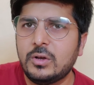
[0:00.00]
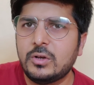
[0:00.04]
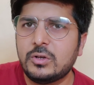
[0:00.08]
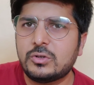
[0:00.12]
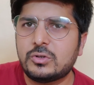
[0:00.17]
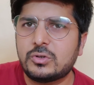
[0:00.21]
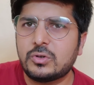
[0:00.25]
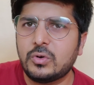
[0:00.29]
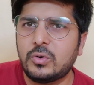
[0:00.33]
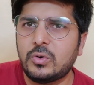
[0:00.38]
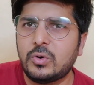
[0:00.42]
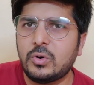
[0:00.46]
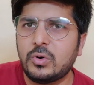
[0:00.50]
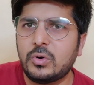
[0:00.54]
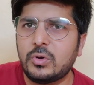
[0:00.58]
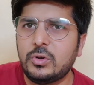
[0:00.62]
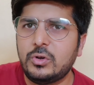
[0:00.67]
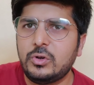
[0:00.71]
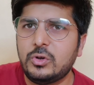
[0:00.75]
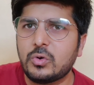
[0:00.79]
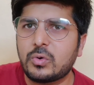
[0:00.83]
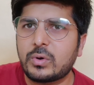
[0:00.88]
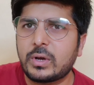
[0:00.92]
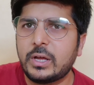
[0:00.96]
So
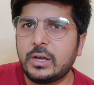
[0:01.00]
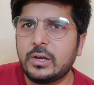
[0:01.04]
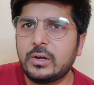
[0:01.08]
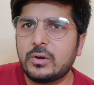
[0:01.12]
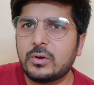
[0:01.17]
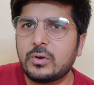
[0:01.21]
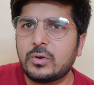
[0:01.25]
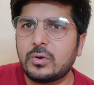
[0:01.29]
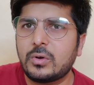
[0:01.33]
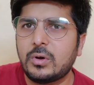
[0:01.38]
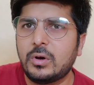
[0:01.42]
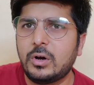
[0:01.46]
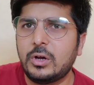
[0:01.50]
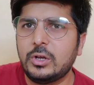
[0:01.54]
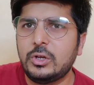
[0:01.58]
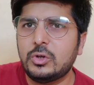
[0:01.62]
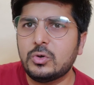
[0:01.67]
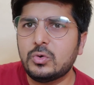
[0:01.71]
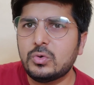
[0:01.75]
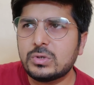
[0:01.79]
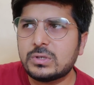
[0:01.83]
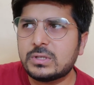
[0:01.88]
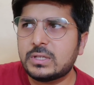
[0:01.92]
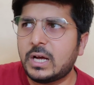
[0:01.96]
you can
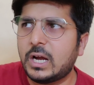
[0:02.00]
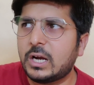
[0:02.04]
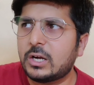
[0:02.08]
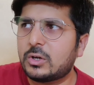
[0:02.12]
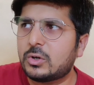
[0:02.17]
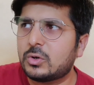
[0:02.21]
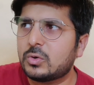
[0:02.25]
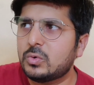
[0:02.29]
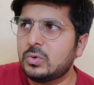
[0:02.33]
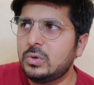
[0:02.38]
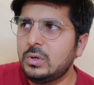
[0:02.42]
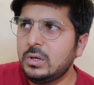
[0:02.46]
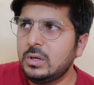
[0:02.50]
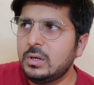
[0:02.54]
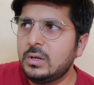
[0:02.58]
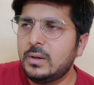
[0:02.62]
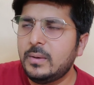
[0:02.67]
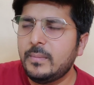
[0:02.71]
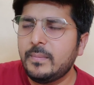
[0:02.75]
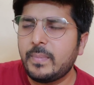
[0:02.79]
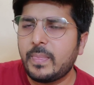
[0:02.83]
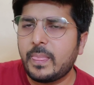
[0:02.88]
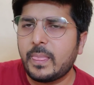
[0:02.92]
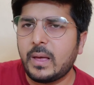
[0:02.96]
use that tool
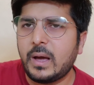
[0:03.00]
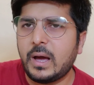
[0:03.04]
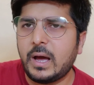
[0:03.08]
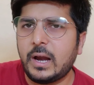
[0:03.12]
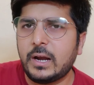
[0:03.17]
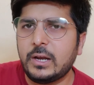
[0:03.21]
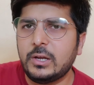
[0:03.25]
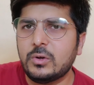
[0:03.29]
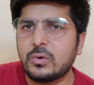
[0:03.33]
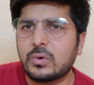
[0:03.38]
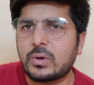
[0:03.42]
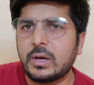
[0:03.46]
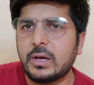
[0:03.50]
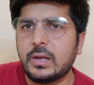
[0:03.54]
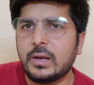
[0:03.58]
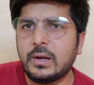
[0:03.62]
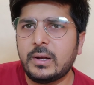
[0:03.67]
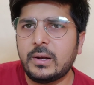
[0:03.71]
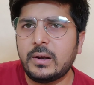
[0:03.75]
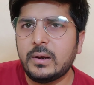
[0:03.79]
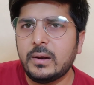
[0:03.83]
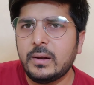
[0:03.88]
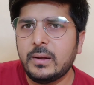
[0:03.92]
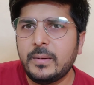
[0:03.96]
and you
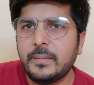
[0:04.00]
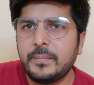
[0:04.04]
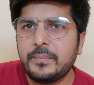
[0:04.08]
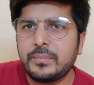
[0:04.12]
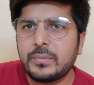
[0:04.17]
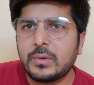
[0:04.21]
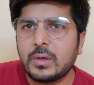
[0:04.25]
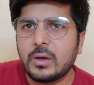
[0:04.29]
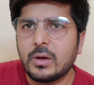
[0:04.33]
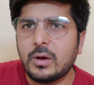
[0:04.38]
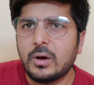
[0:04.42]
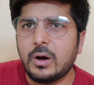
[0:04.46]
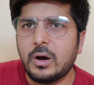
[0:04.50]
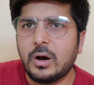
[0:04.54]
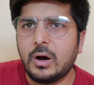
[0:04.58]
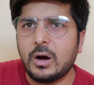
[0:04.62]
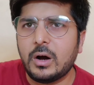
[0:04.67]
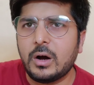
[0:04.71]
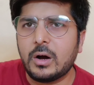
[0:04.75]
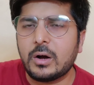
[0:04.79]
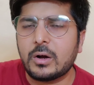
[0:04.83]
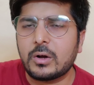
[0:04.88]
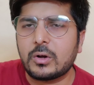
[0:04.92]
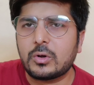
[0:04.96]
can
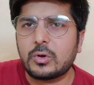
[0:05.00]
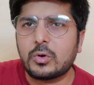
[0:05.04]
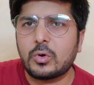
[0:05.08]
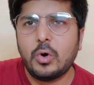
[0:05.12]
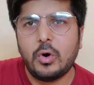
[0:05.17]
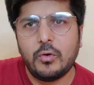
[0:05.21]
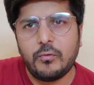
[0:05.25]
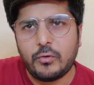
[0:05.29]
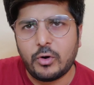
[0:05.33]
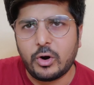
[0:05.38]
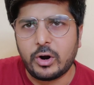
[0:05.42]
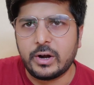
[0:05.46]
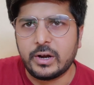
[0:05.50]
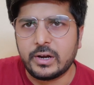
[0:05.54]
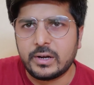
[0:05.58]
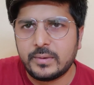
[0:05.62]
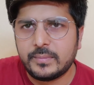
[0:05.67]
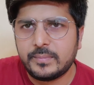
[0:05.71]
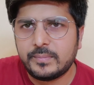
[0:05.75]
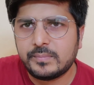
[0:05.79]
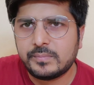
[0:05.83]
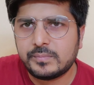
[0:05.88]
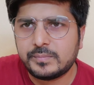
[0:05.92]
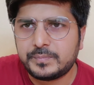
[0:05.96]
go for it.
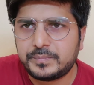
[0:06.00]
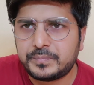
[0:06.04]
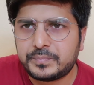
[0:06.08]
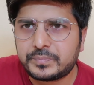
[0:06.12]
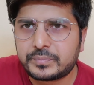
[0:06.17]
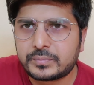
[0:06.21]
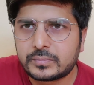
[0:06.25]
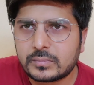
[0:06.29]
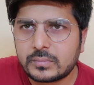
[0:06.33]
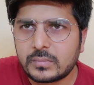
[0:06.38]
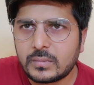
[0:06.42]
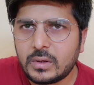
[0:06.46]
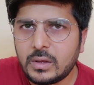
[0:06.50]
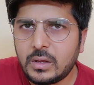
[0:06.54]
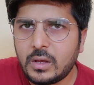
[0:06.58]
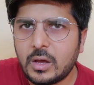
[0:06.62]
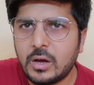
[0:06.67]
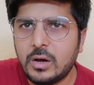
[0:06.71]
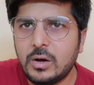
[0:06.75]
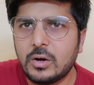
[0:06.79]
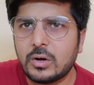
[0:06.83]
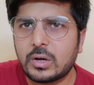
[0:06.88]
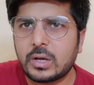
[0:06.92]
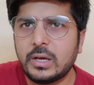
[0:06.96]

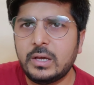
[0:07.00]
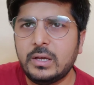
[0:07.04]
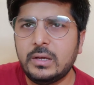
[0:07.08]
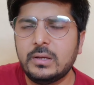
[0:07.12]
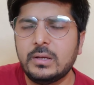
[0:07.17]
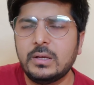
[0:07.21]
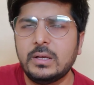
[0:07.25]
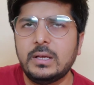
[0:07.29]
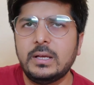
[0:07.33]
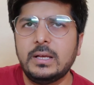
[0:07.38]
Okay.